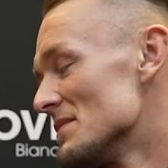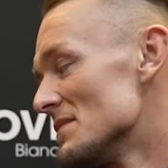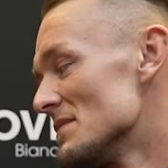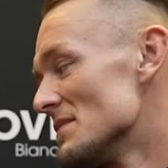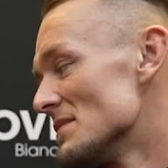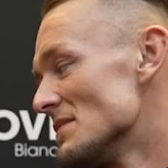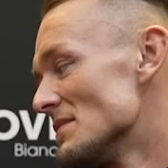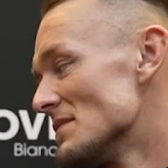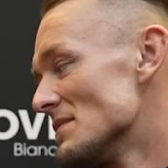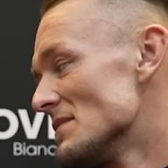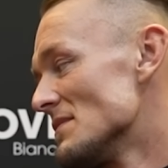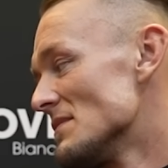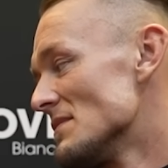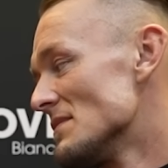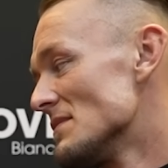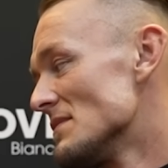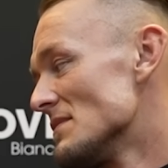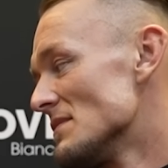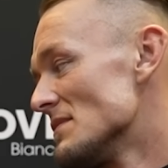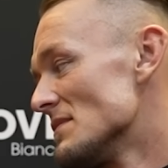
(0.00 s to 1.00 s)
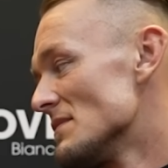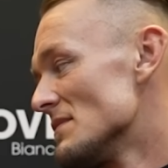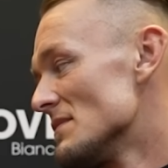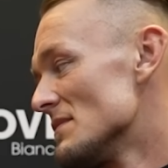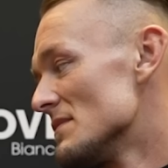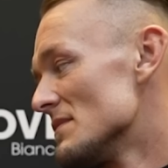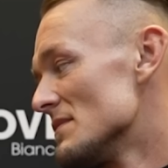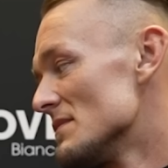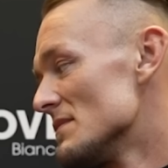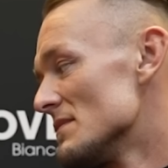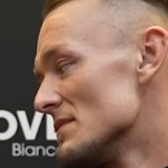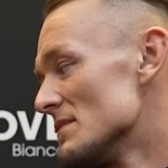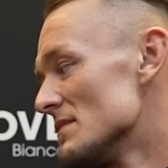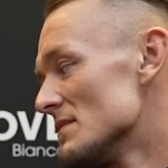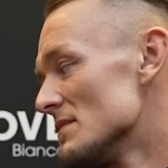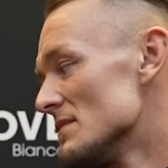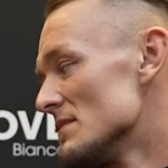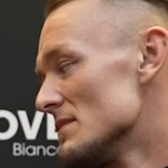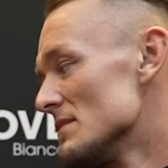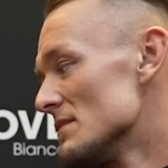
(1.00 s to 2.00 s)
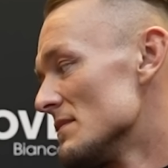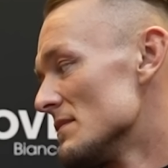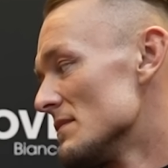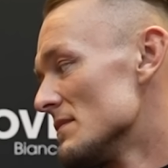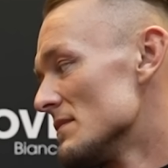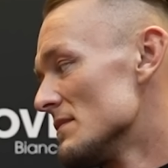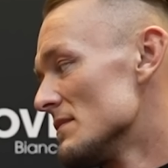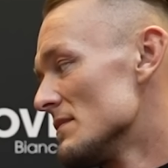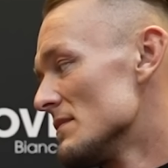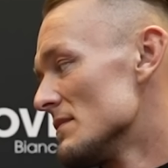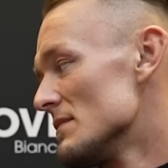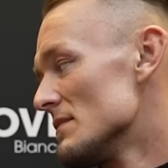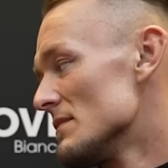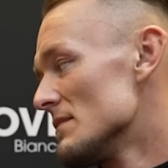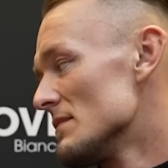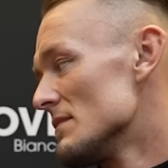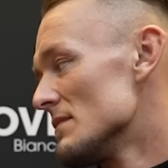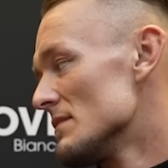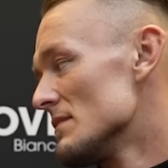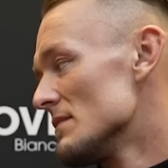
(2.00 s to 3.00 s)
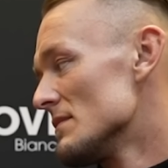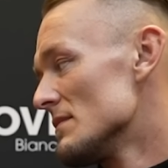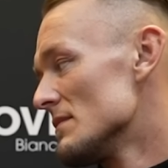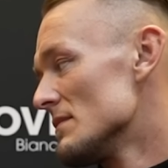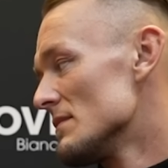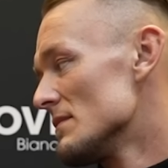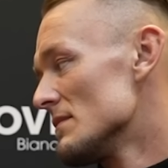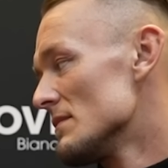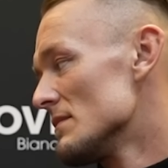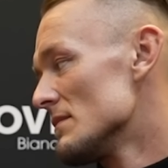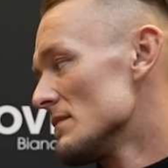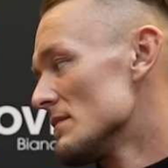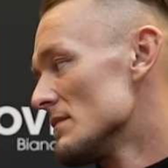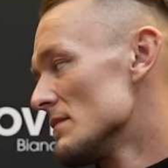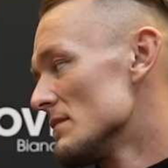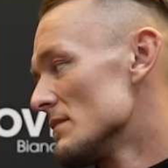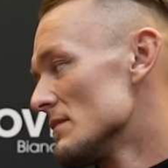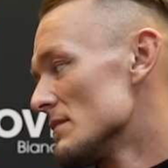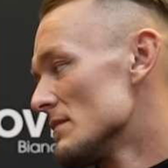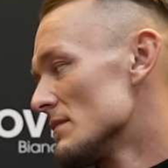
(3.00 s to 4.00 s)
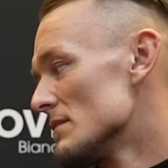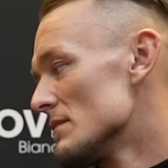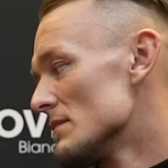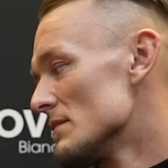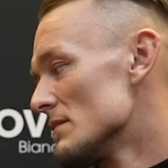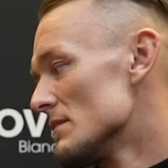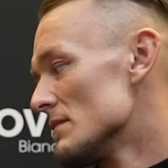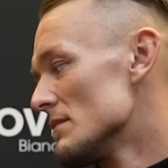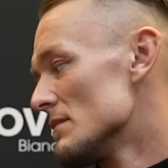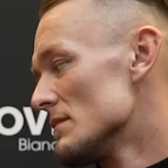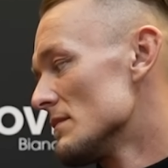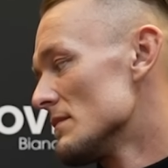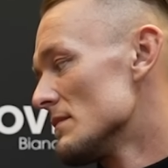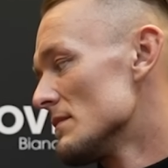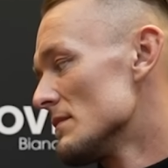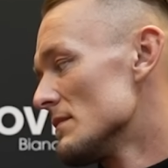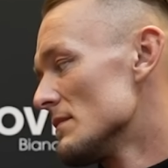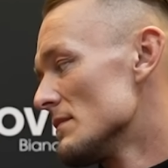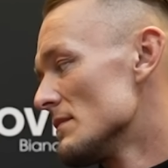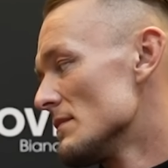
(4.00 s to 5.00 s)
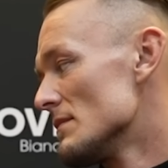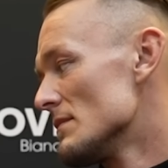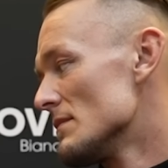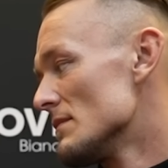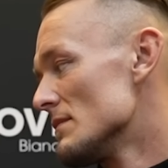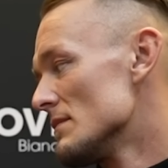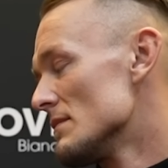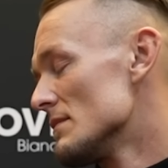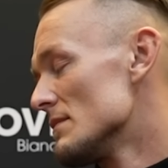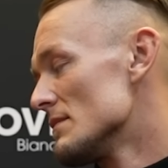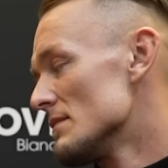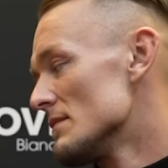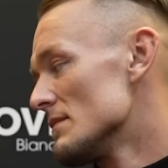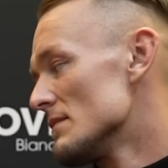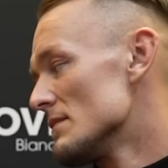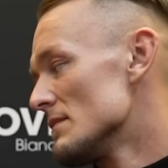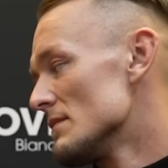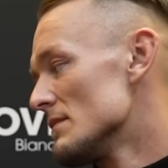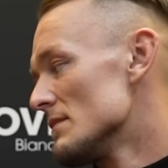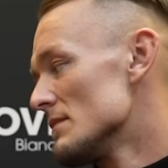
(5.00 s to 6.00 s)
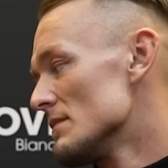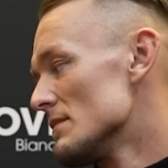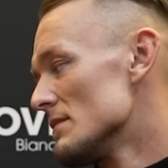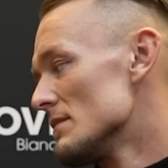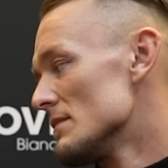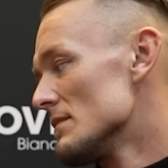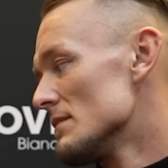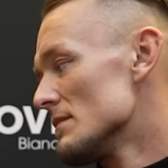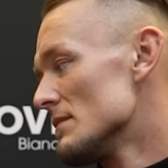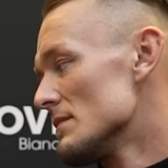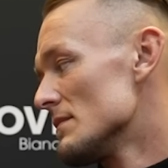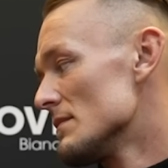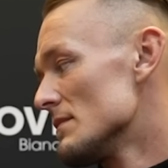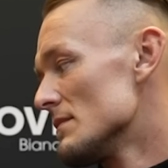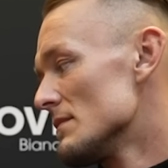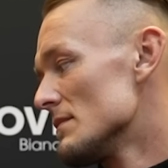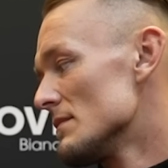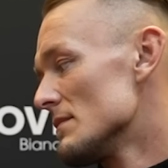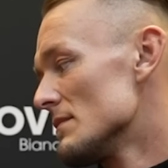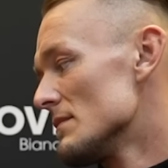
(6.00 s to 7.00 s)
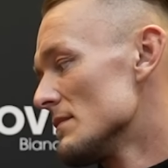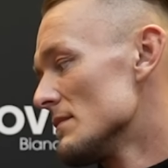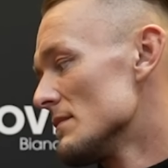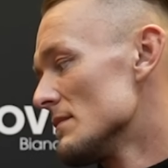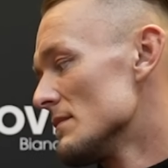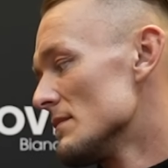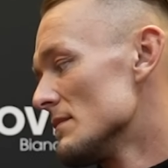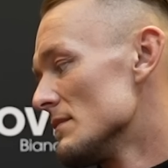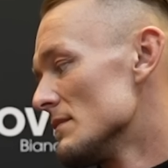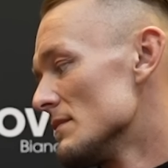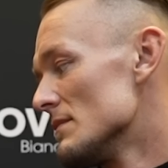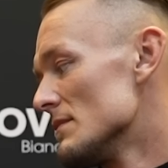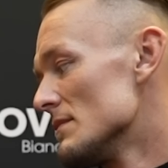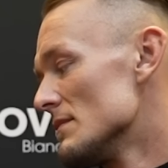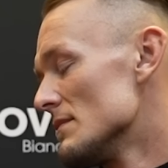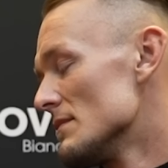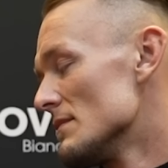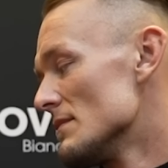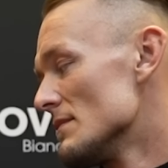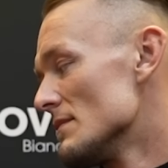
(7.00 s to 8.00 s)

This person isn't speaking.